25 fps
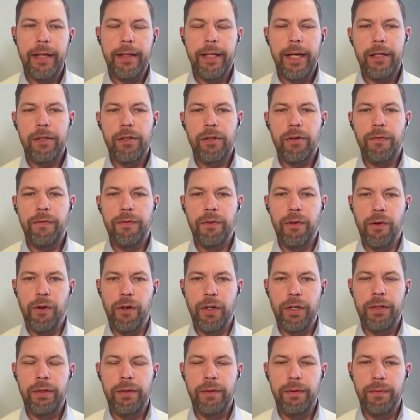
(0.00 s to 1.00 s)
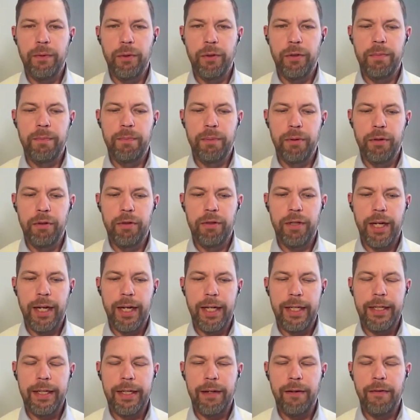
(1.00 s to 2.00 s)
and that's, of course, would put
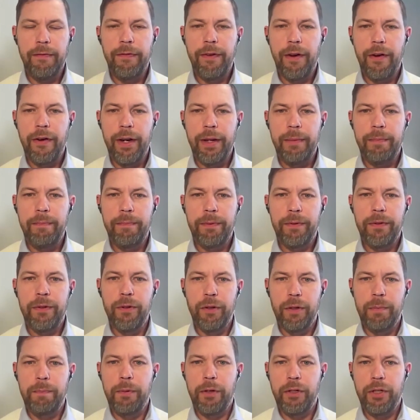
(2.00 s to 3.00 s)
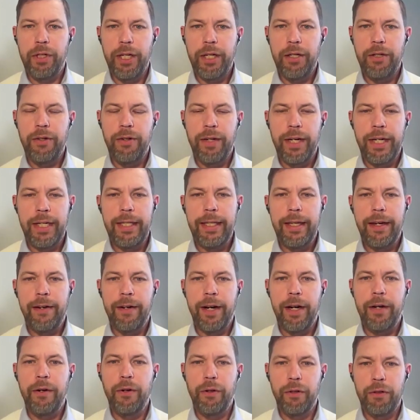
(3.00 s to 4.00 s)
us in a very good position as
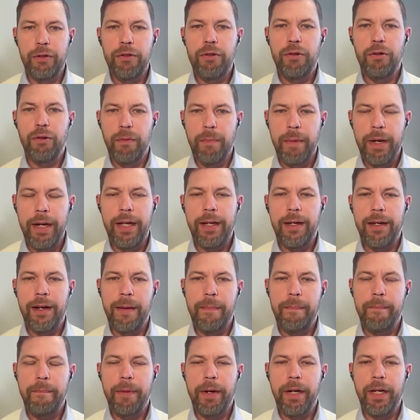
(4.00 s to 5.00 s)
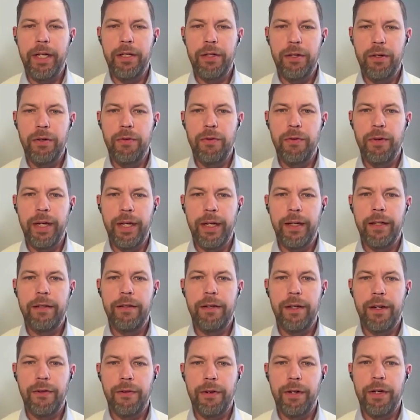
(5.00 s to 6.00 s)
there are not too many companies doing a
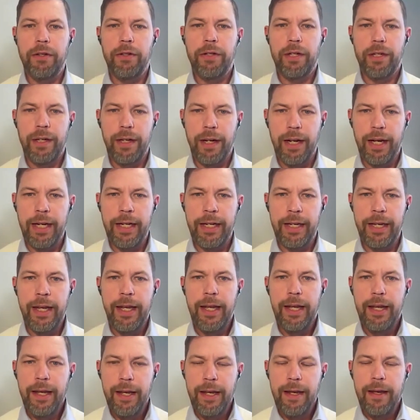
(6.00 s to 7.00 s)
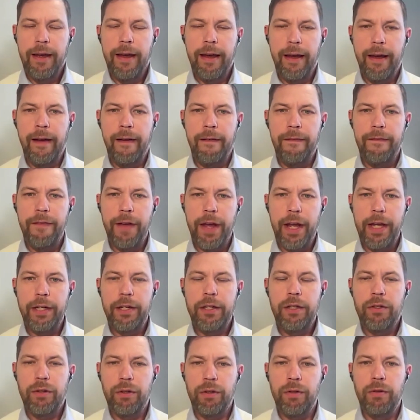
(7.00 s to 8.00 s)
serious like uh,
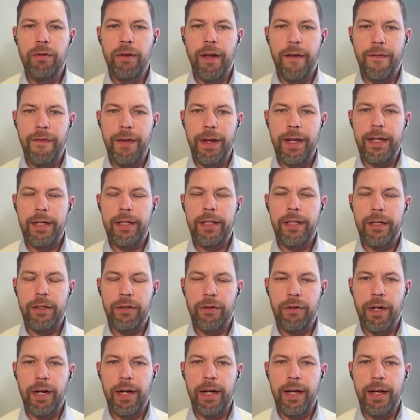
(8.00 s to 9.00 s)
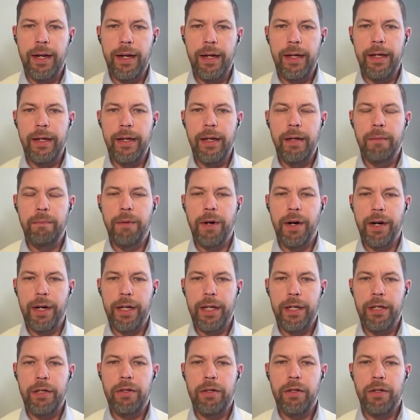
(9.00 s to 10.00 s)
phase two efficacy trial in, in
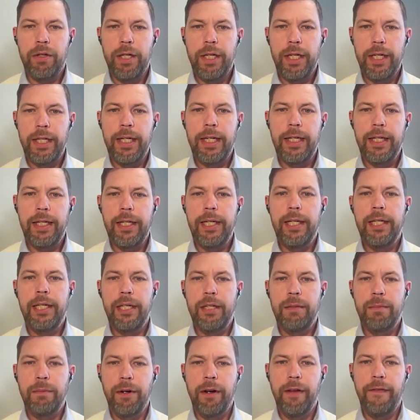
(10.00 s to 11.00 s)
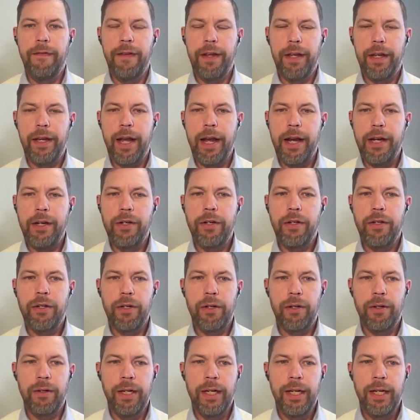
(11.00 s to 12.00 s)
Parkinson's disease, disease modification.
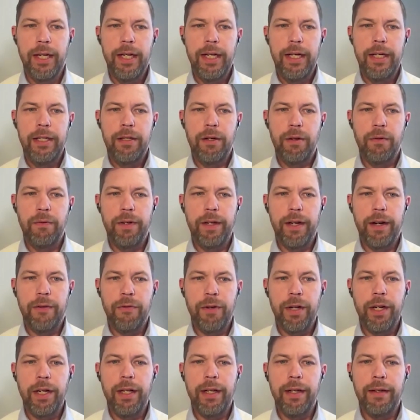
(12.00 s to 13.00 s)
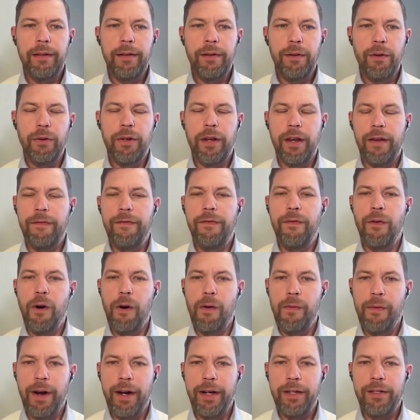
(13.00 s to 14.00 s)
So so we are really looking
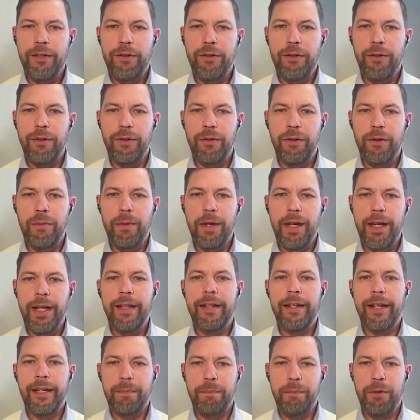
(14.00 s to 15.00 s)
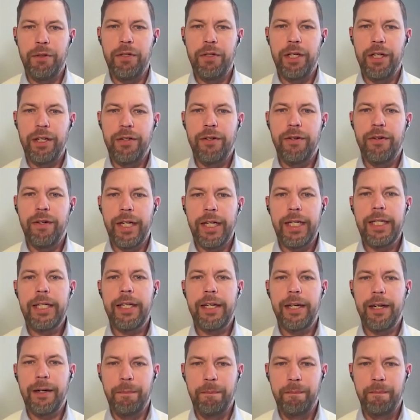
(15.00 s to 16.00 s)
forward to to be in that position
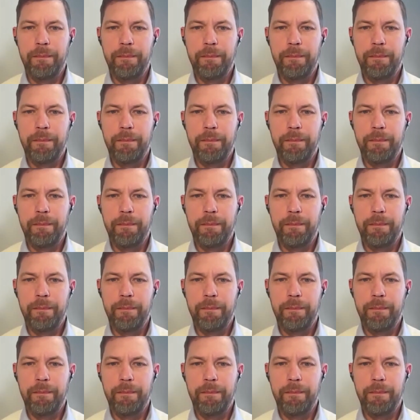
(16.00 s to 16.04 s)
next